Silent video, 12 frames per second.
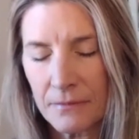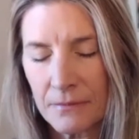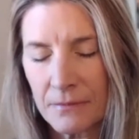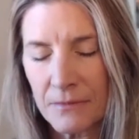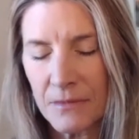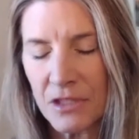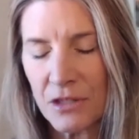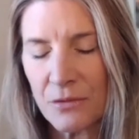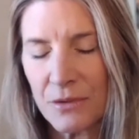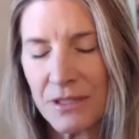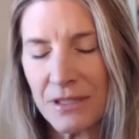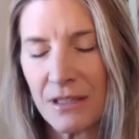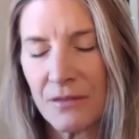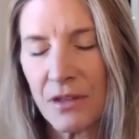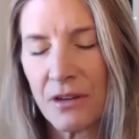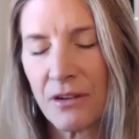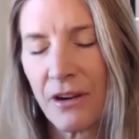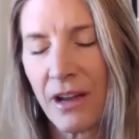And she receives
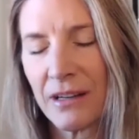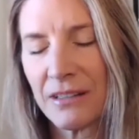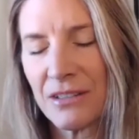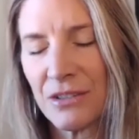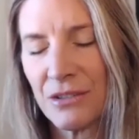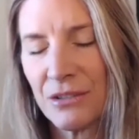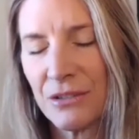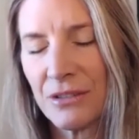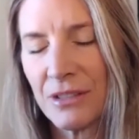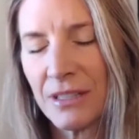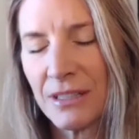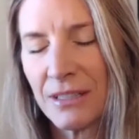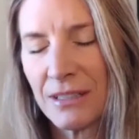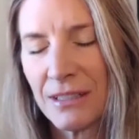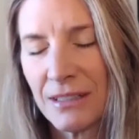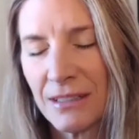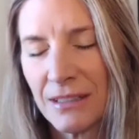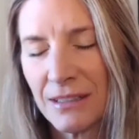our gratitude,
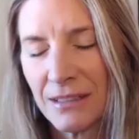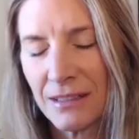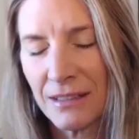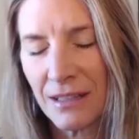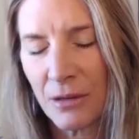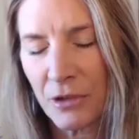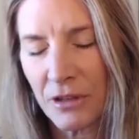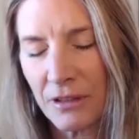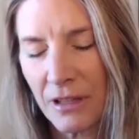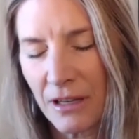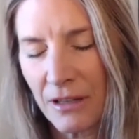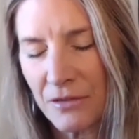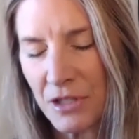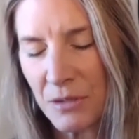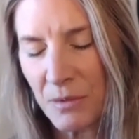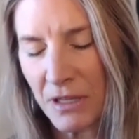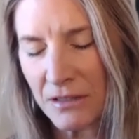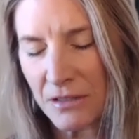and with love, she
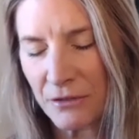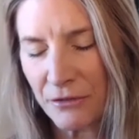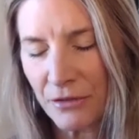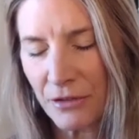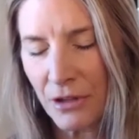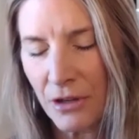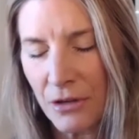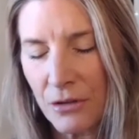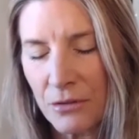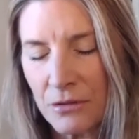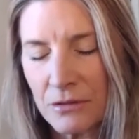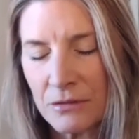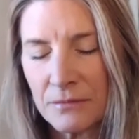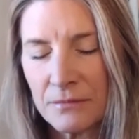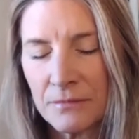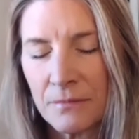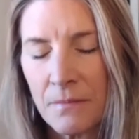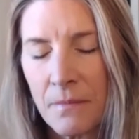begins to flow
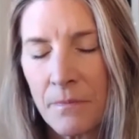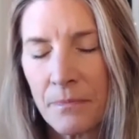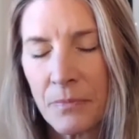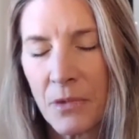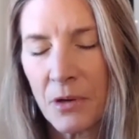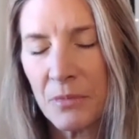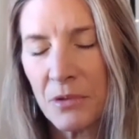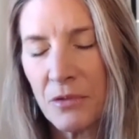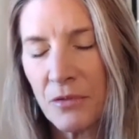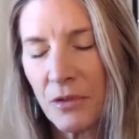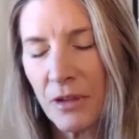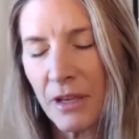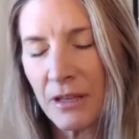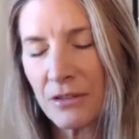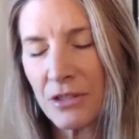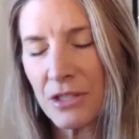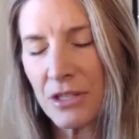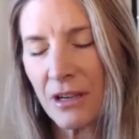Our beautiful
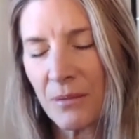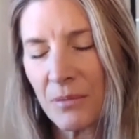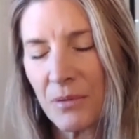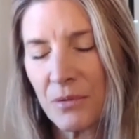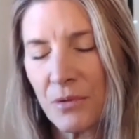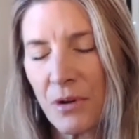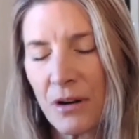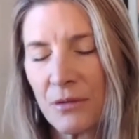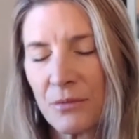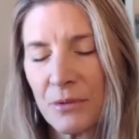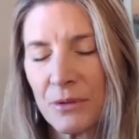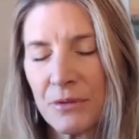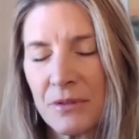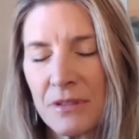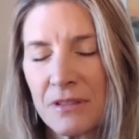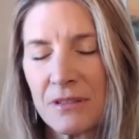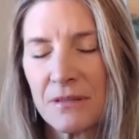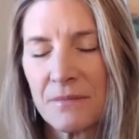energy up through our roots.